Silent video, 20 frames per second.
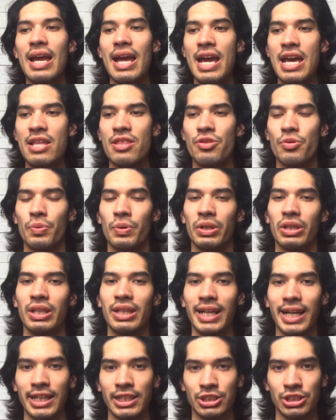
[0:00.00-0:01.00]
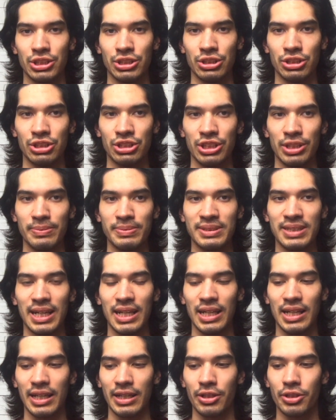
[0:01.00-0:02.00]
and the relationships,
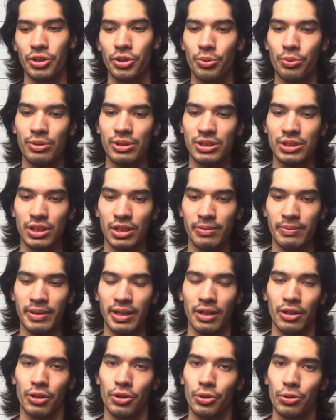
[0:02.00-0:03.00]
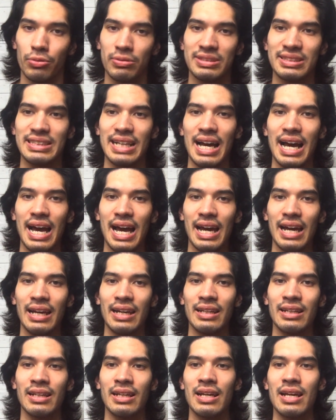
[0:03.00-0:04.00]
kind of like who was going to be on whose
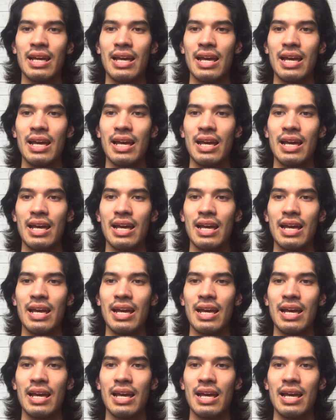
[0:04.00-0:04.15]
side